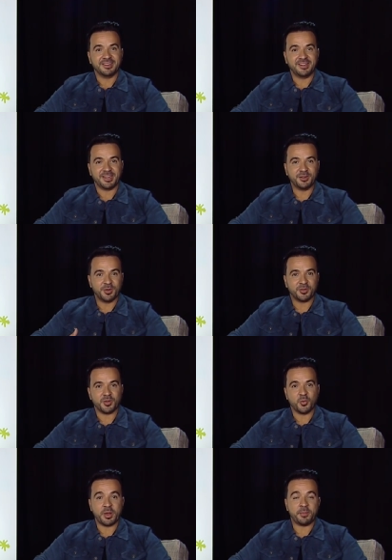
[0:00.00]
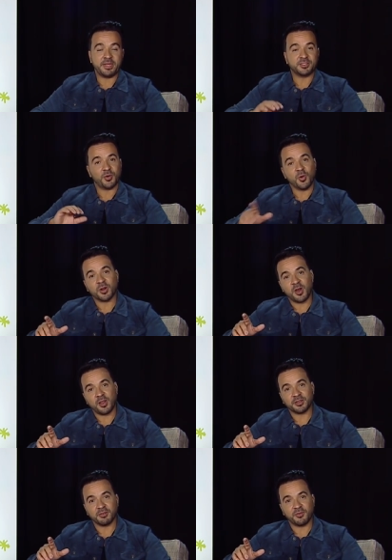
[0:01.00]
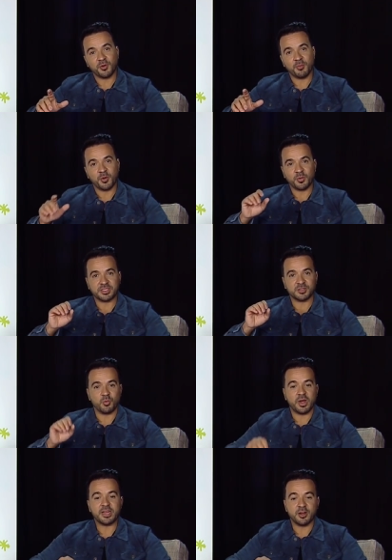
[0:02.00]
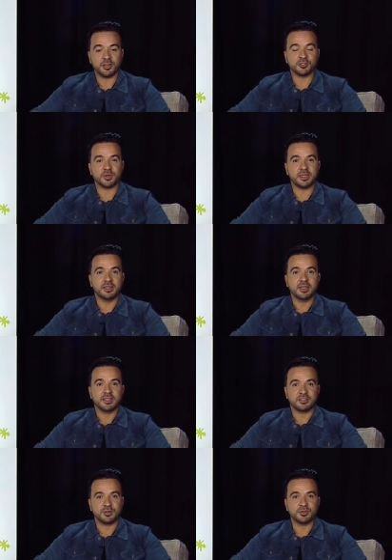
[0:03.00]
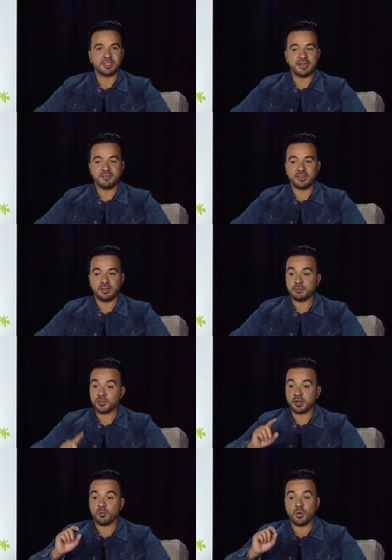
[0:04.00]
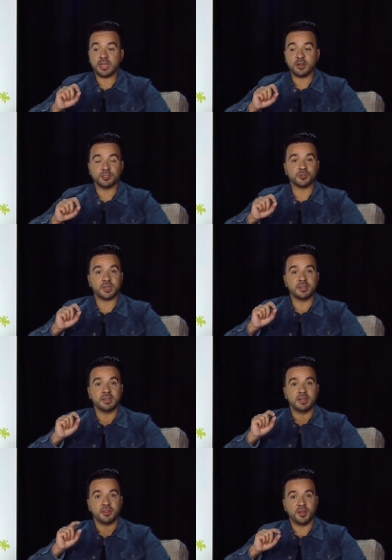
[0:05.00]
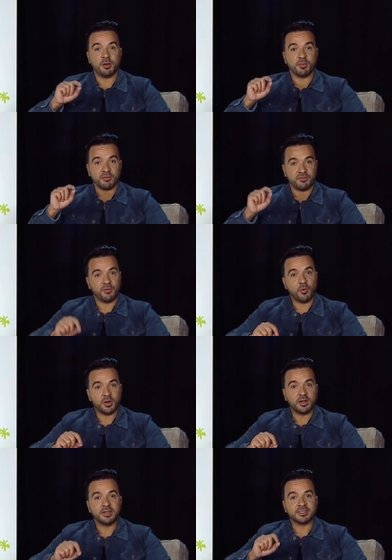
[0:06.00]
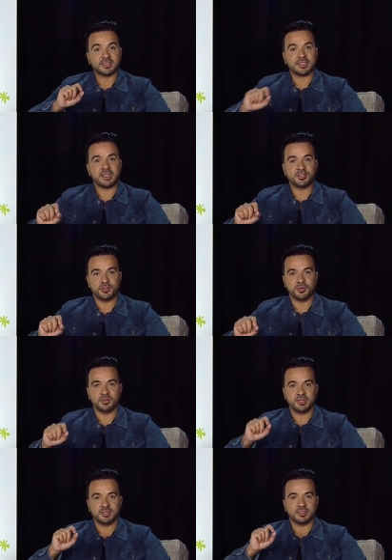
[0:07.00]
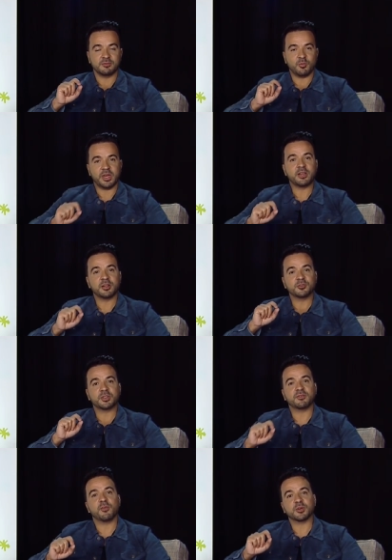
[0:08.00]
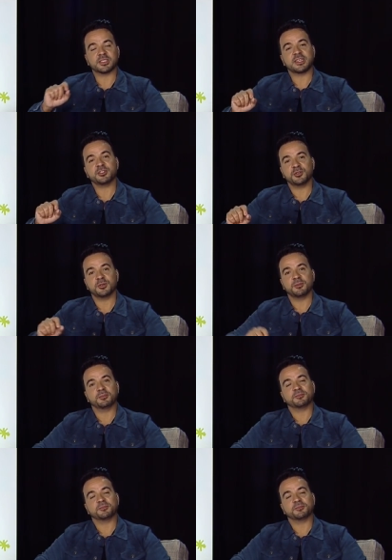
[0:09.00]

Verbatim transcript: they can do it through the webpage or calling the phone number, which is 1 800 27, I'm sorry, 1 800 the number 4 St. Jude. 1 800 4 St. Jude.